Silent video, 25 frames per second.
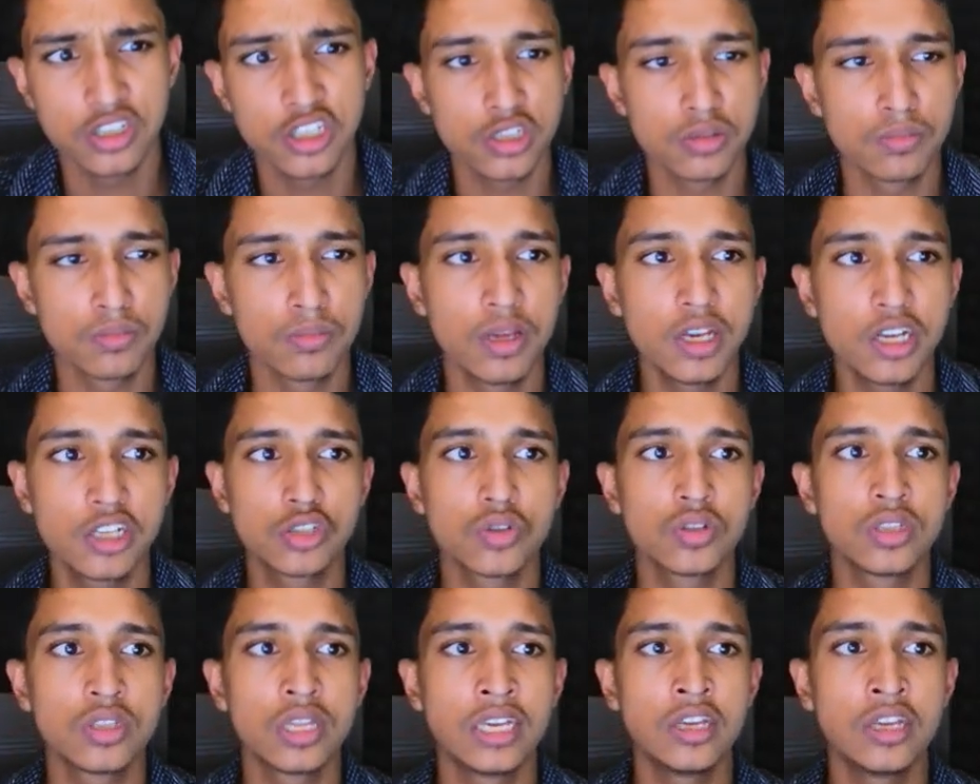Just make
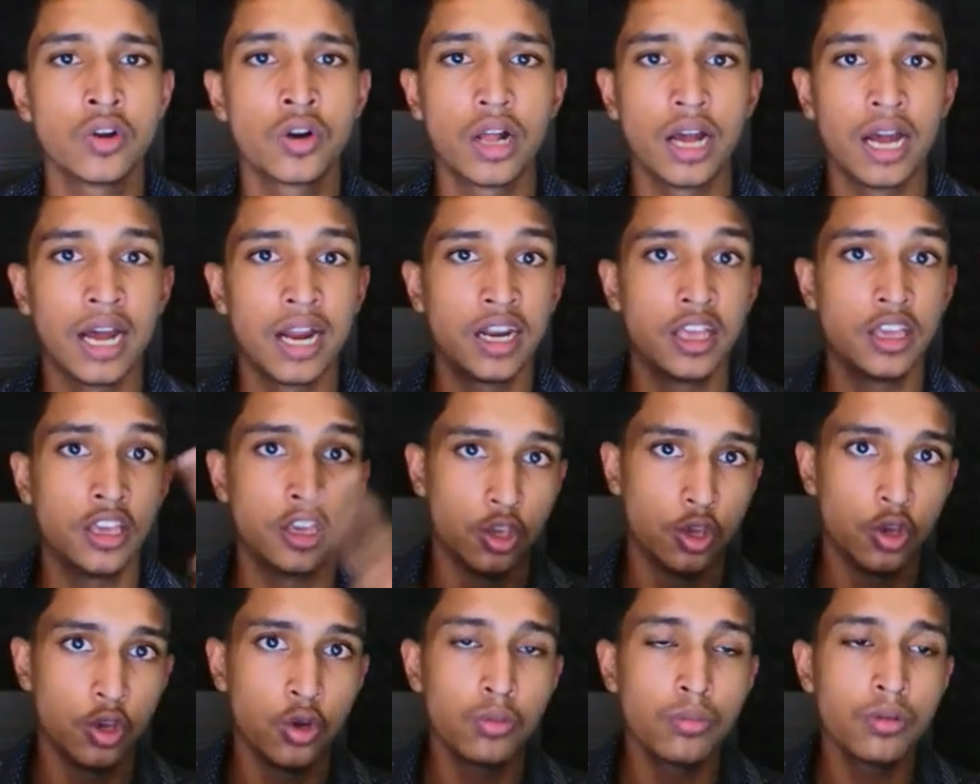sure that you're adding
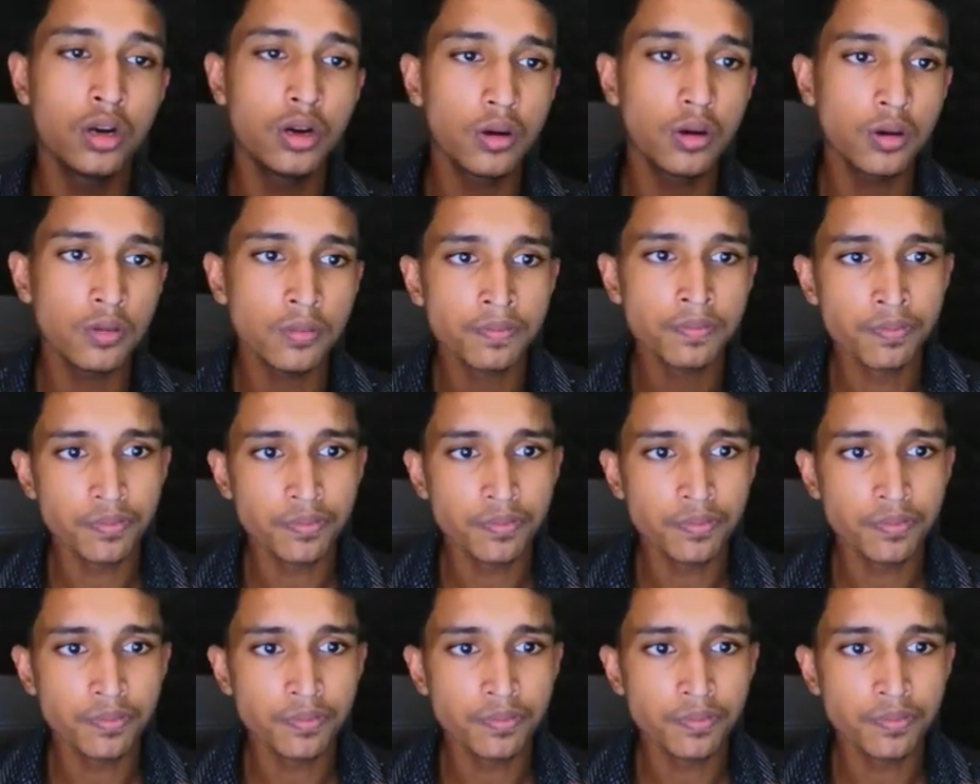humor,